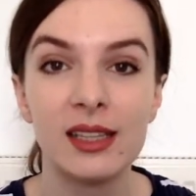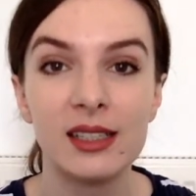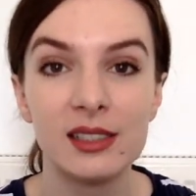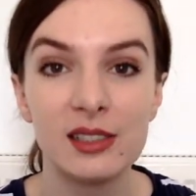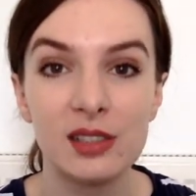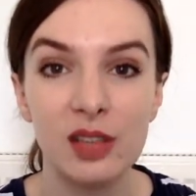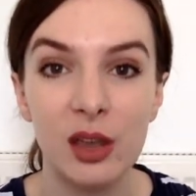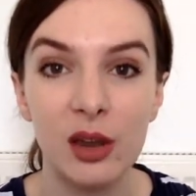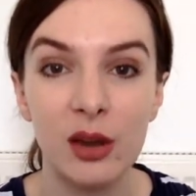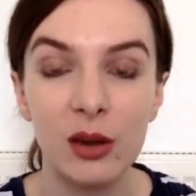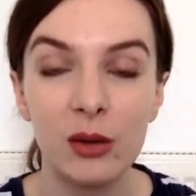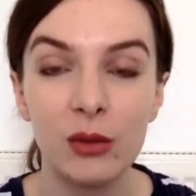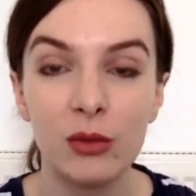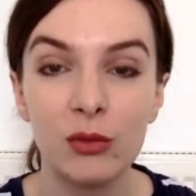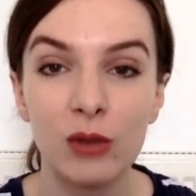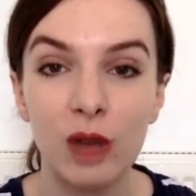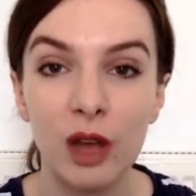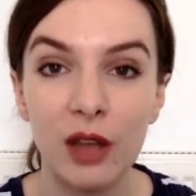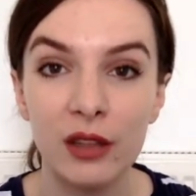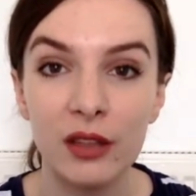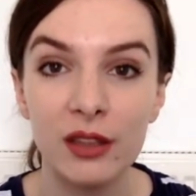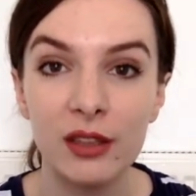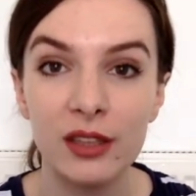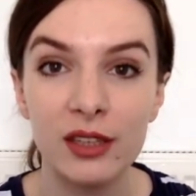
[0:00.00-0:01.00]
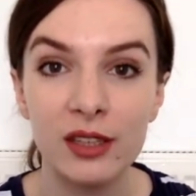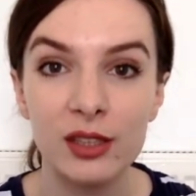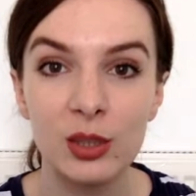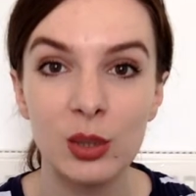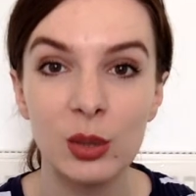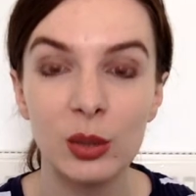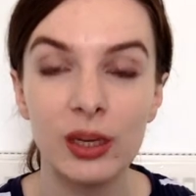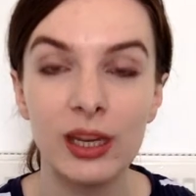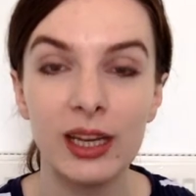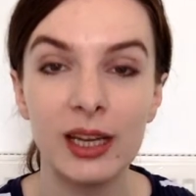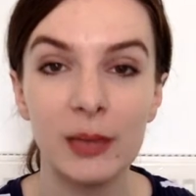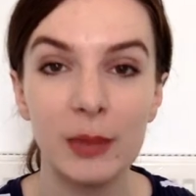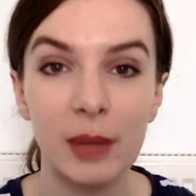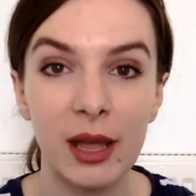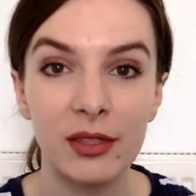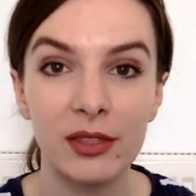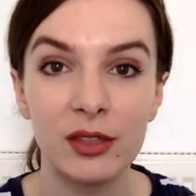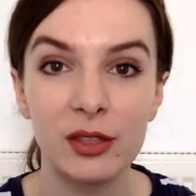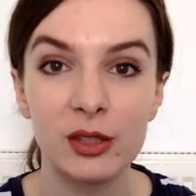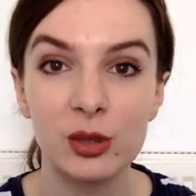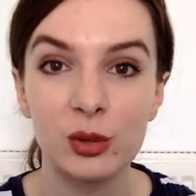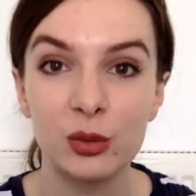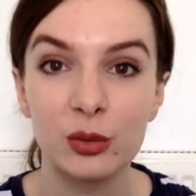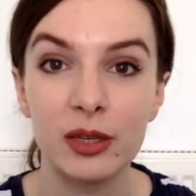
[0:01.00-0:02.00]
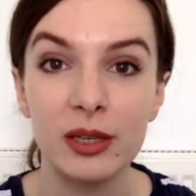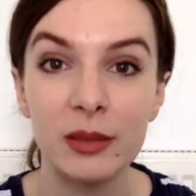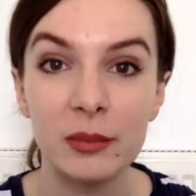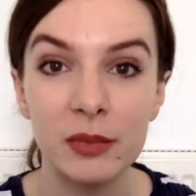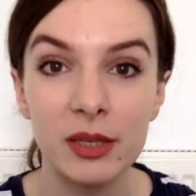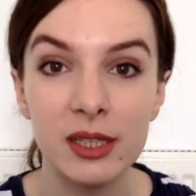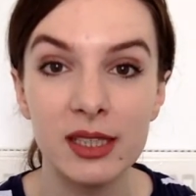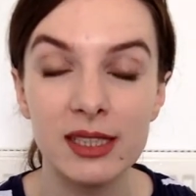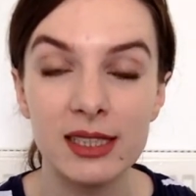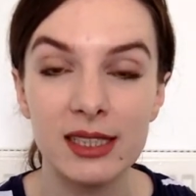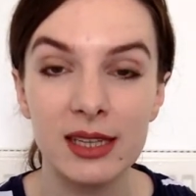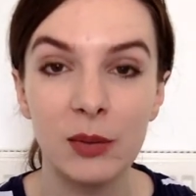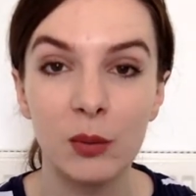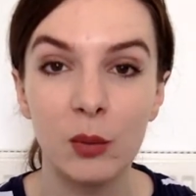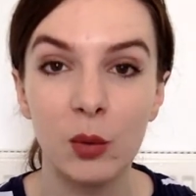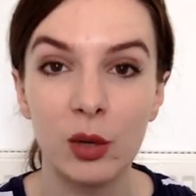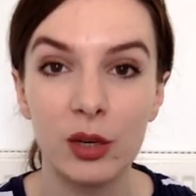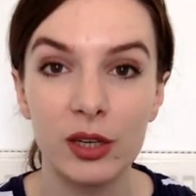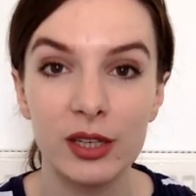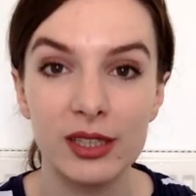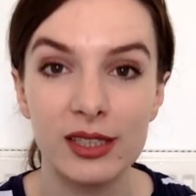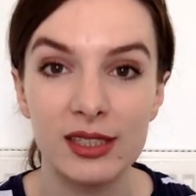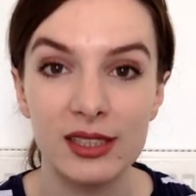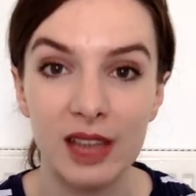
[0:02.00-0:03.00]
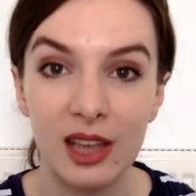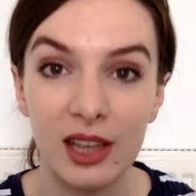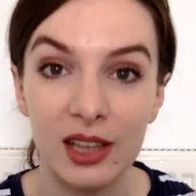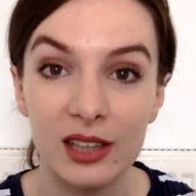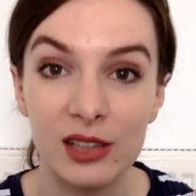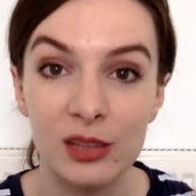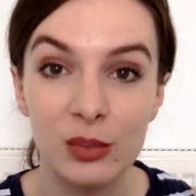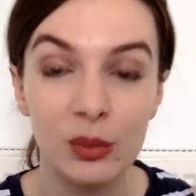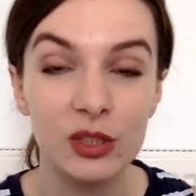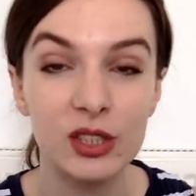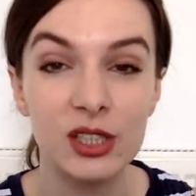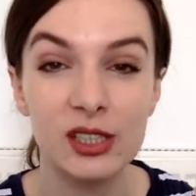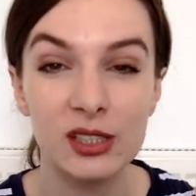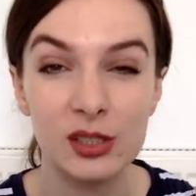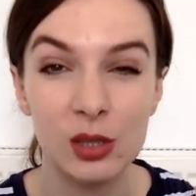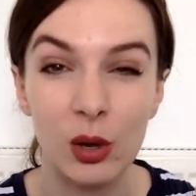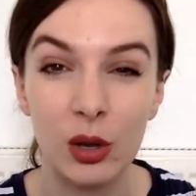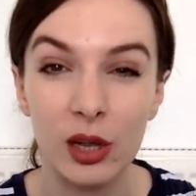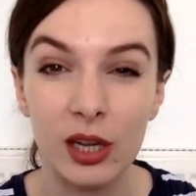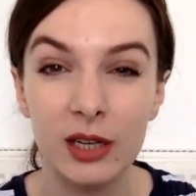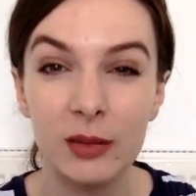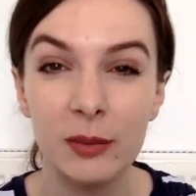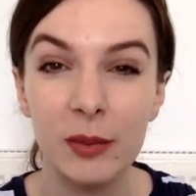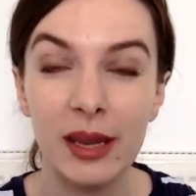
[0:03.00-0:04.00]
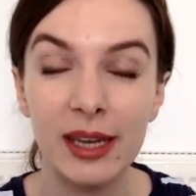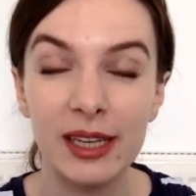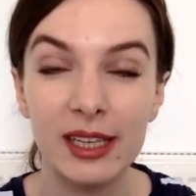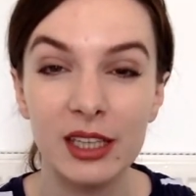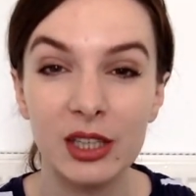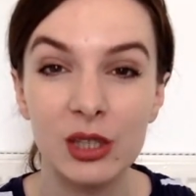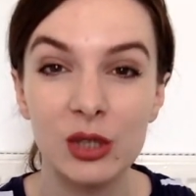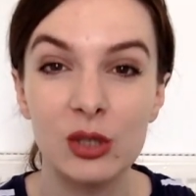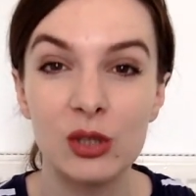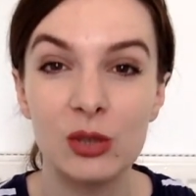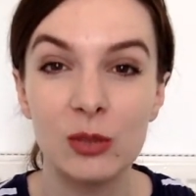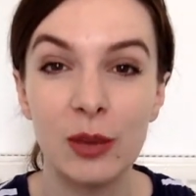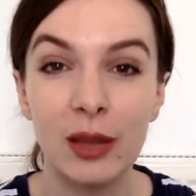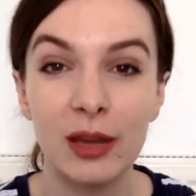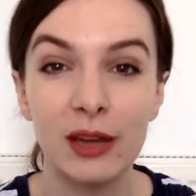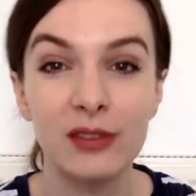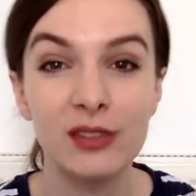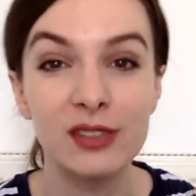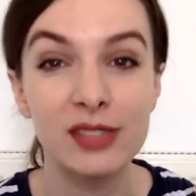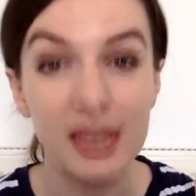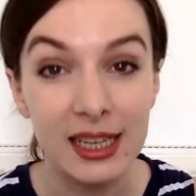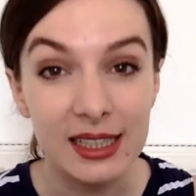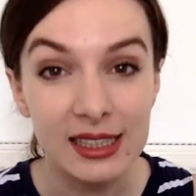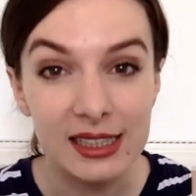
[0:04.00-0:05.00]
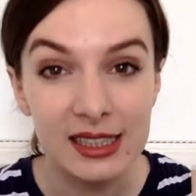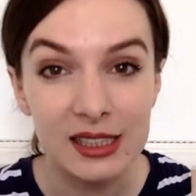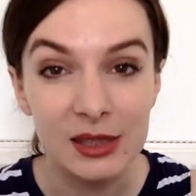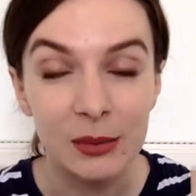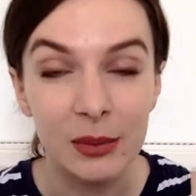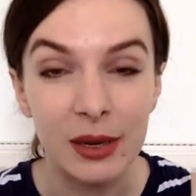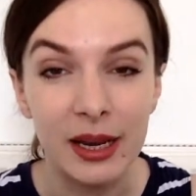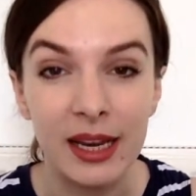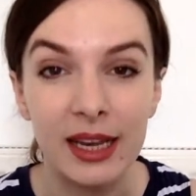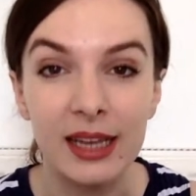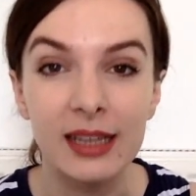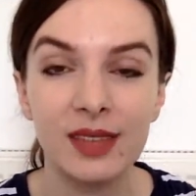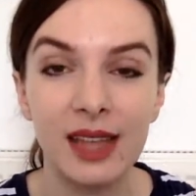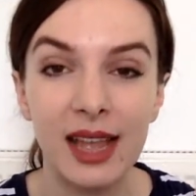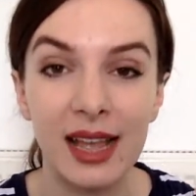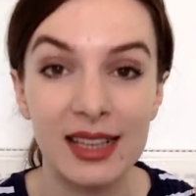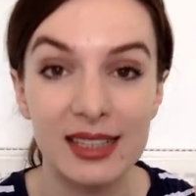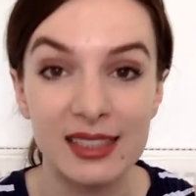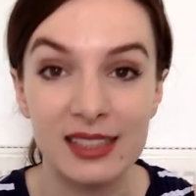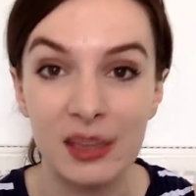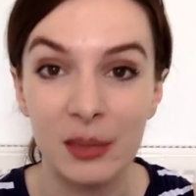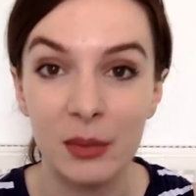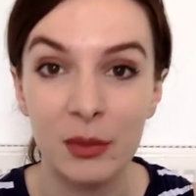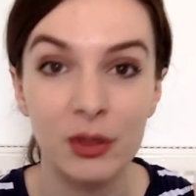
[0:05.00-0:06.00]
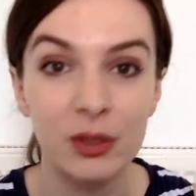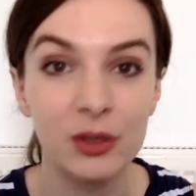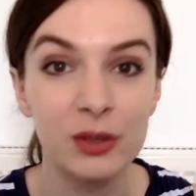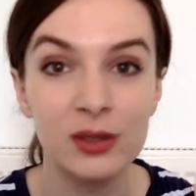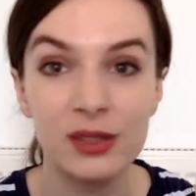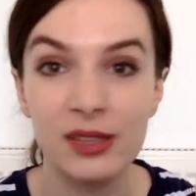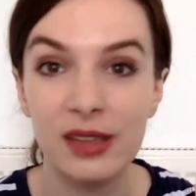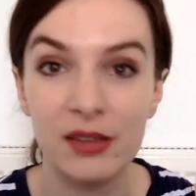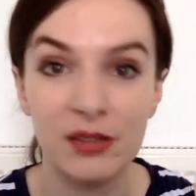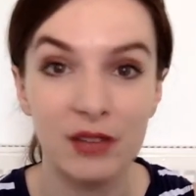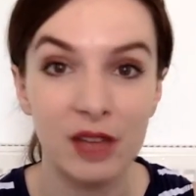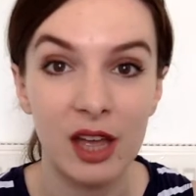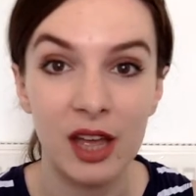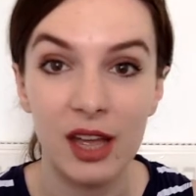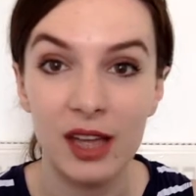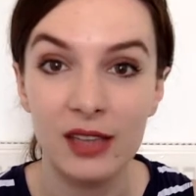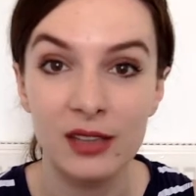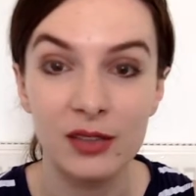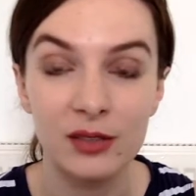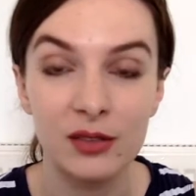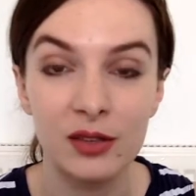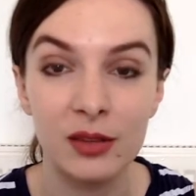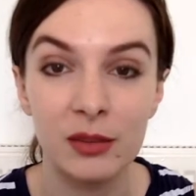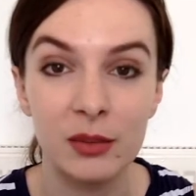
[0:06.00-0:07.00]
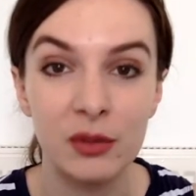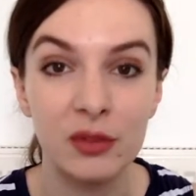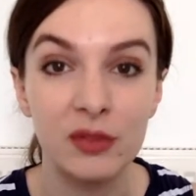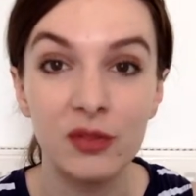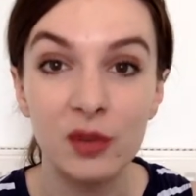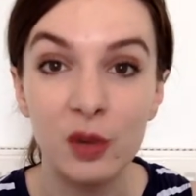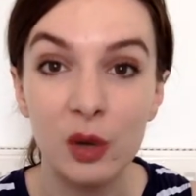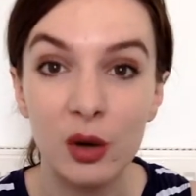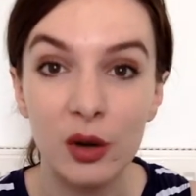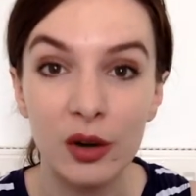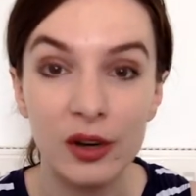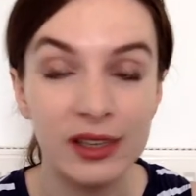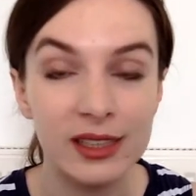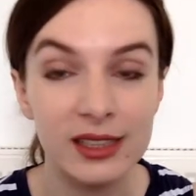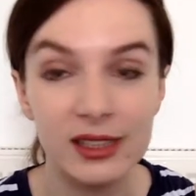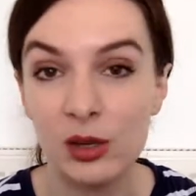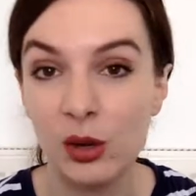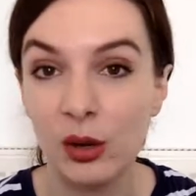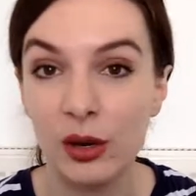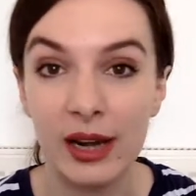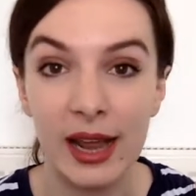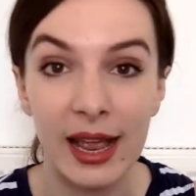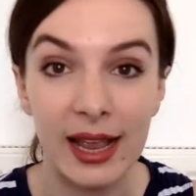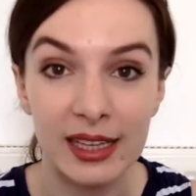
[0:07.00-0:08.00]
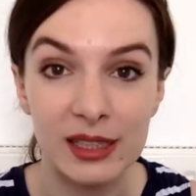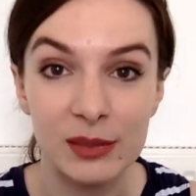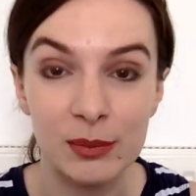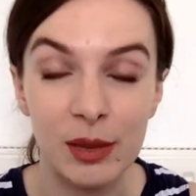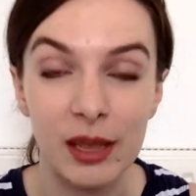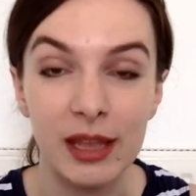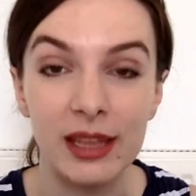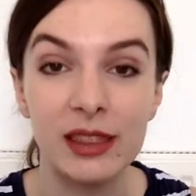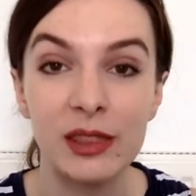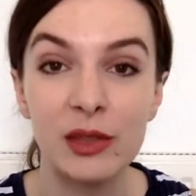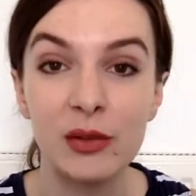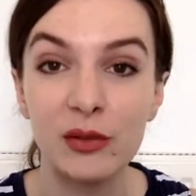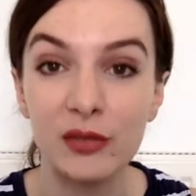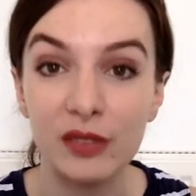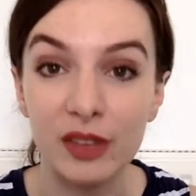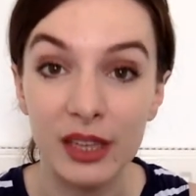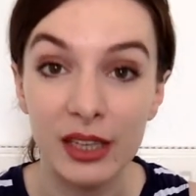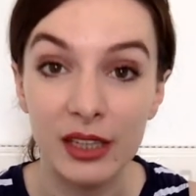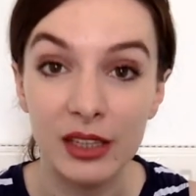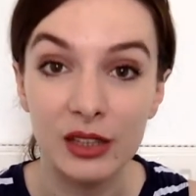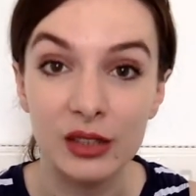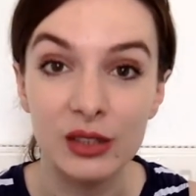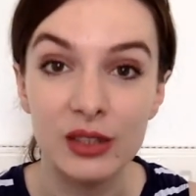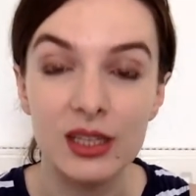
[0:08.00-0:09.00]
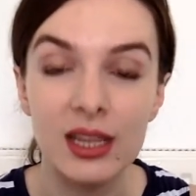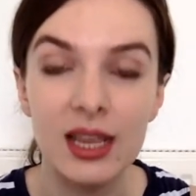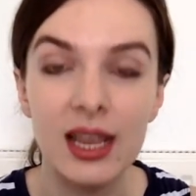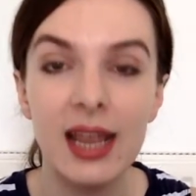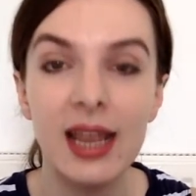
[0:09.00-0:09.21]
So rather than talking about the treatment and what it does, which is not going to make a huge amount of sense to me as someone who's never heard of it before and is not an expert in the field,